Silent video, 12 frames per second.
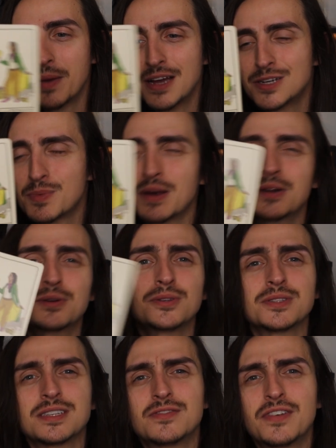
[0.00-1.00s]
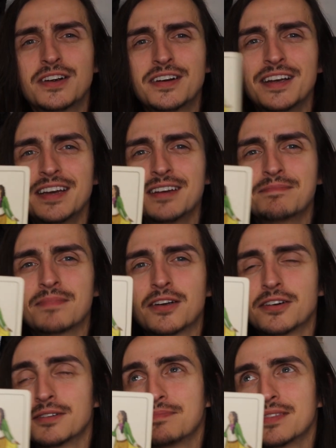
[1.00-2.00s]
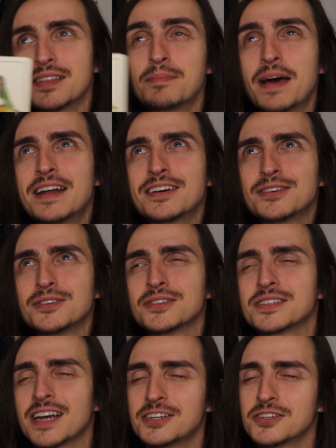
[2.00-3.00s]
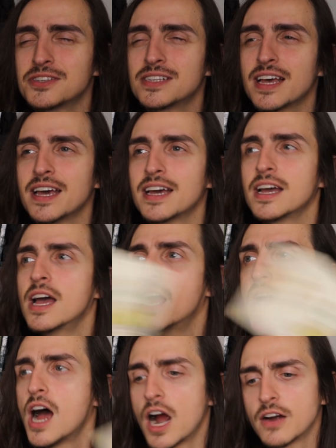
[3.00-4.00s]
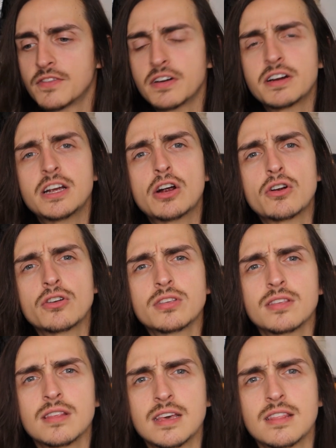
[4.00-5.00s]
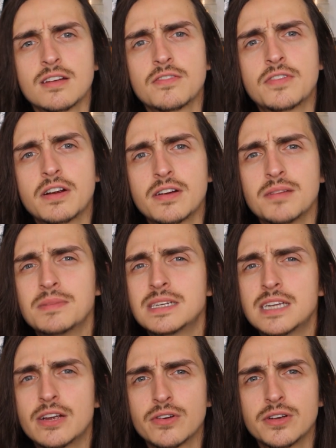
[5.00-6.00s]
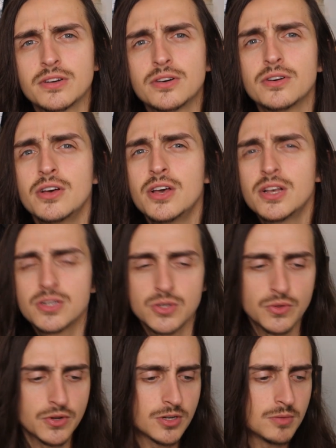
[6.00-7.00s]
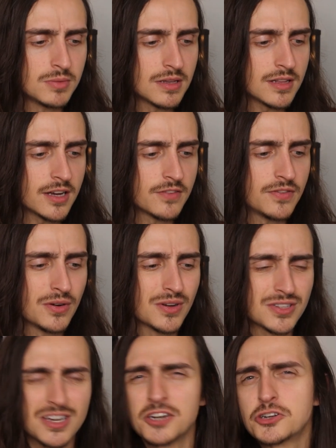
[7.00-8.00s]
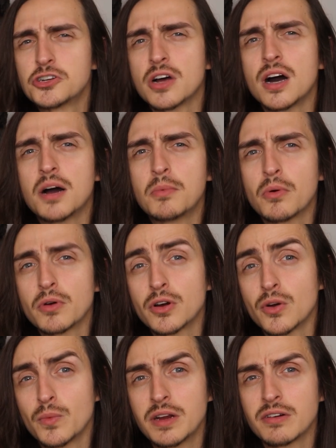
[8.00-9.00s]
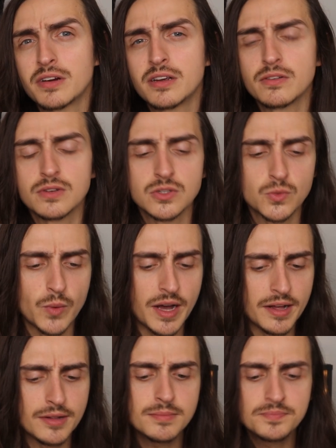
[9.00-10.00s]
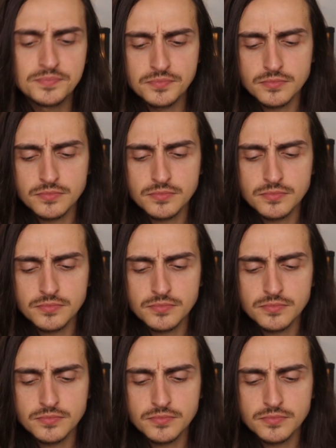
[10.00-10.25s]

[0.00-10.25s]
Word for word: Page of Pentacles, it's very, or the Pentacles, I should say, are very earthly, they're very material. So there could be a lot of focus on job or career here as well.